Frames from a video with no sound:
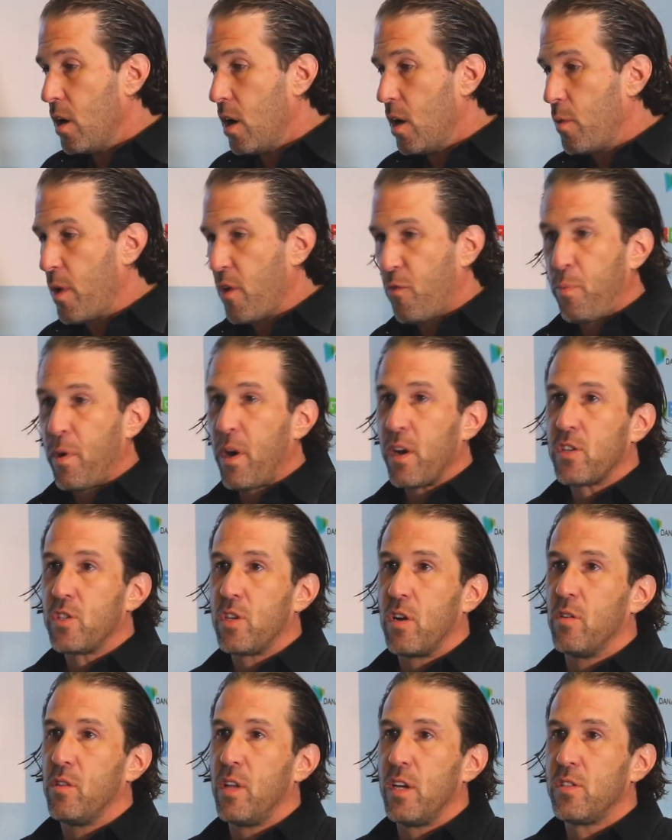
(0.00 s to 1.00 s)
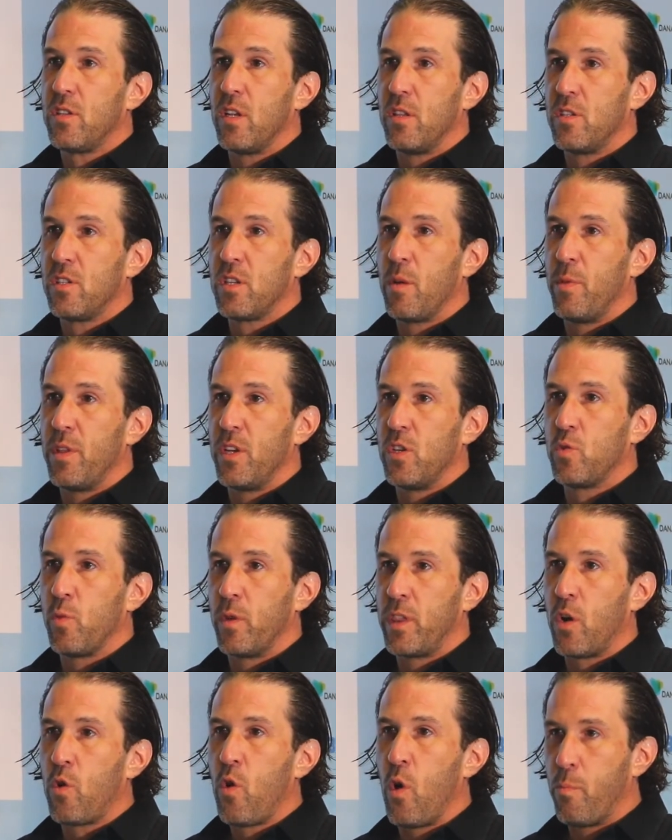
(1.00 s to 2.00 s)
we have products that are less than some of these, what
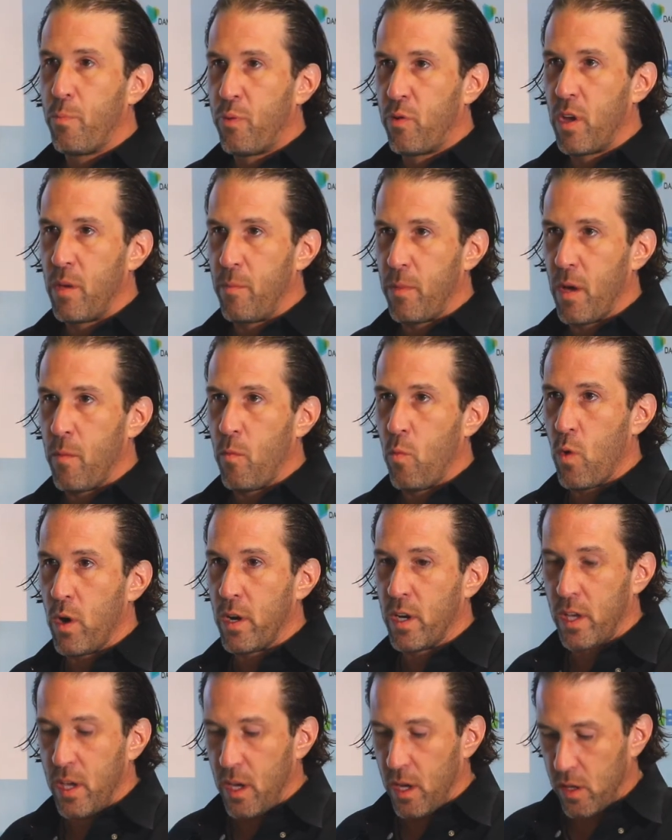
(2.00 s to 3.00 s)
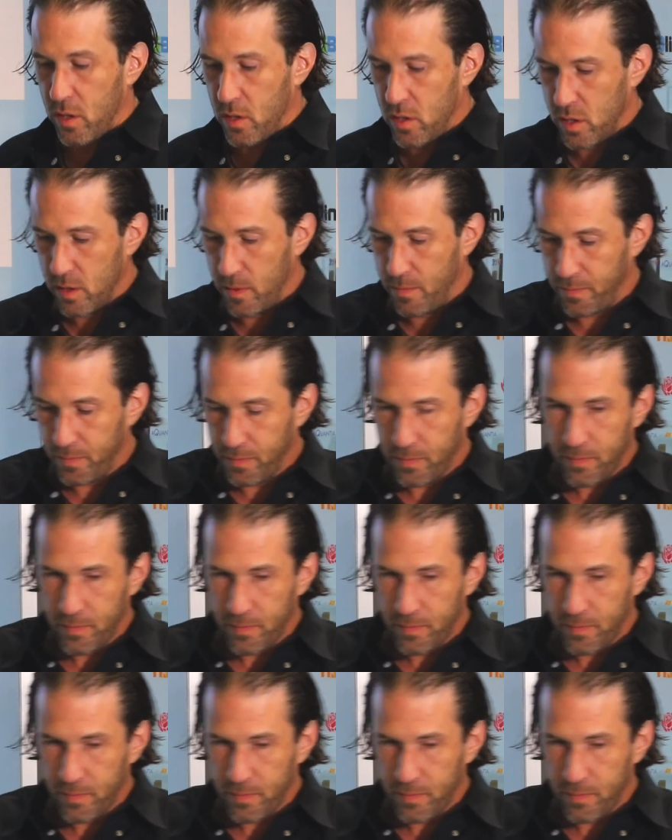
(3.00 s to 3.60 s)
they call premium 1 gigs.